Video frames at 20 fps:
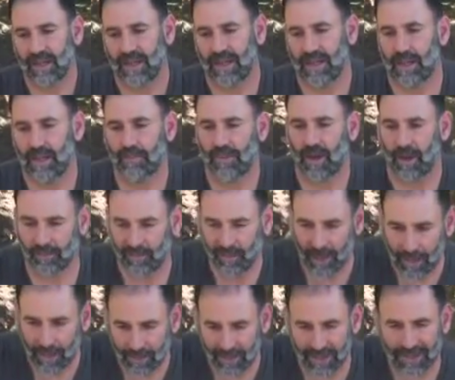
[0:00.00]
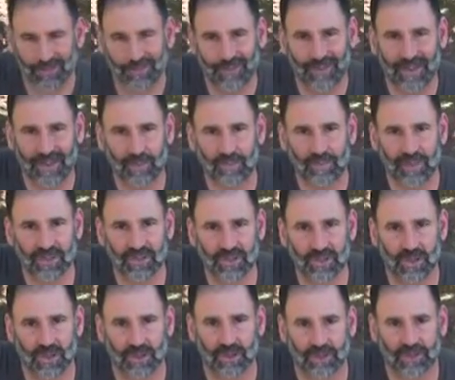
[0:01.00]
A properly fitted
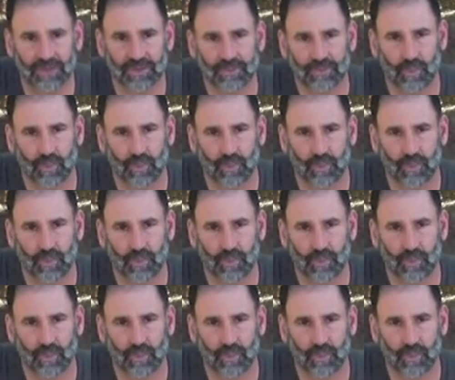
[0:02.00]
pinch collar,